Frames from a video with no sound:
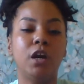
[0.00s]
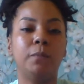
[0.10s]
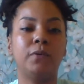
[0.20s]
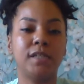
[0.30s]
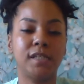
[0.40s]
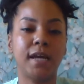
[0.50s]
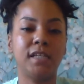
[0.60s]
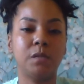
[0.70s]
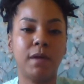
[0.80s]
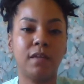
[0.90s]

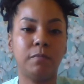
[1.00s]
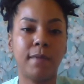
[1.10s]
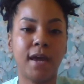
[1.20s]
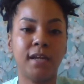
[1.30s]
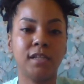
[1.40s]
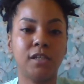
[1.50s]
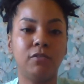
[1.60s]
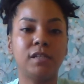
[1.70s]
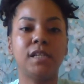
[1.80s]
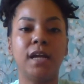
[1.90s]
precise mathematics, so
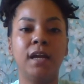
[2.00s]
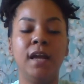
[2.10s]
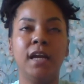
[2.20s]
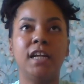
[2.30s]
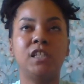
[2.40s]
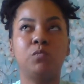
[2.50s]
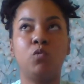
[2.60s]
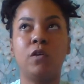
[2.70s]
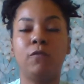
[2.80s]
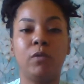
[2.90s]
to say. It's
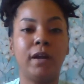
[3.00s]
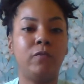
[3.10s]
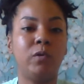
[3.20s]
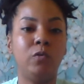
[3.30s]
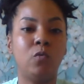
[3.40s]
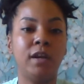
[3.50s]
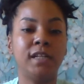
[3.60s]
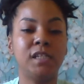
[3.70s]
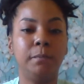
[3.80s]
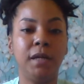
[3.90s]
more of whatever we want
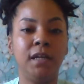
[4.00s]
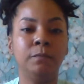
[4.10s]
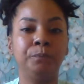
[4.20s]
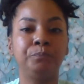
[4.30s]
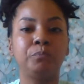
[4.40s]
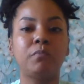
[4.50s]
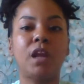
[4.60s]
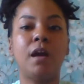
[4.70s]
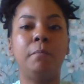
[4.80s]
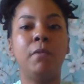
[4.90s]
it to be.
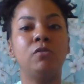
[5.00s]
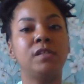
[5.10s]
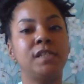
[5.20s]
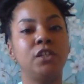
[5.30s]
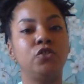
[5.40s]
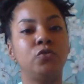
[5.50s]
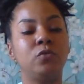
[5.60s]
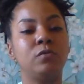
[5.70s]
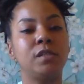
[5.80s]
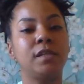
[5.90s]
Most
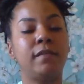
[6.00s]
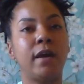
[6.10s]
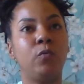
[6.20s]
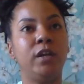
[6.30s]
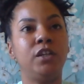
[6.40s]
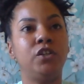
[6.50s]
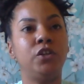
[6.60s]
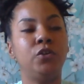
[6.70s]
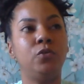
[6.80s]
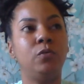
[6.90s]
sigils that we
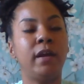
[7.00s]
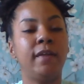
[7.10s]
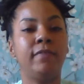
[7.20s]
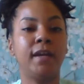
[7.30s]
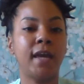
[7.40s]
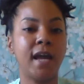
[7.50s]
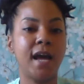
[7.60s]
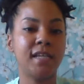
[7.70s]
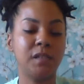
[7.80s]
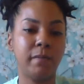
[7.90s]
do in the
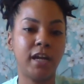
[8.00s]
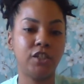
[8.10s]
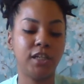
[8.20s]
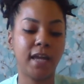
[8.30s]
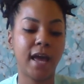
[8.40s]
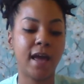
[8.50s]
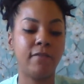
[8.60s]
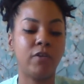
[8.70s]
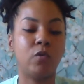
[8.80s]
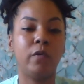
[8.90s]
chaos magic
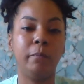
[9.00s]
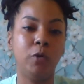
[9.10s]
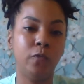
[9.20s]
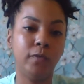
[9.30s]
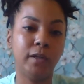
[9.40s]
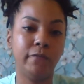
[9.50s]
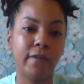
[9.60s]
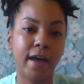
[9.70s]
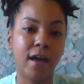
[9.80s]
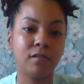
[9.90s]
have a removal of
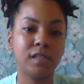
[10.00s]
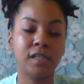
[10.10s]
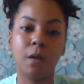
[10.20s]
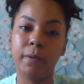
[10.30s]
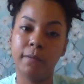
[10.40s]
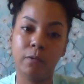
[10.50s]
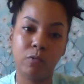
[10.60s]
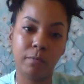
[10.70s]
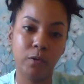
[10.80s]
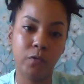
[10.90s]
vows. Some people
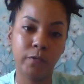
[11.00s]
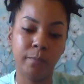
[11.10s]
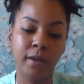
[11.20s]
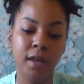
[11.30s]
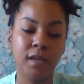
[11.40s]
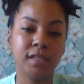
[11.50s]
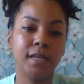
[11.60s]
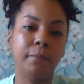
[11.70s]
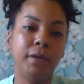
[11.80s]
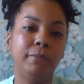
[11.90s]
remove them,
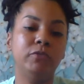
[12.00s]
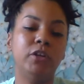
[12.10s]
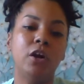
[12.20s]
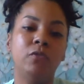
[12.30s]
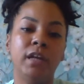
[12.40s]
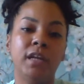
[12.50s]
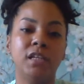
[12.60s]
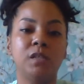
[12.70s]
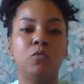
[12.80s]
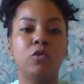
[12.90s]
some people don't. It
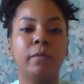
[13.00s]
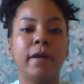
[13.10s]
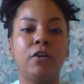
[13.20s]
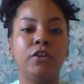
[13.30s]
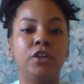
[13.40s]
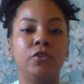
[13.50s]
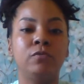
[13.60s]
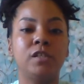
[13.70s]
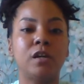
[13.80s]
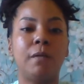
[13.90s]
is more about you.
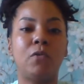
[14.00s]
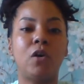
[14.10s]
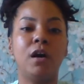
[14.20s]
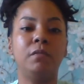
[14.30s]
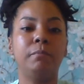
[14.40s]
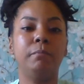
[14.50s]
So I brought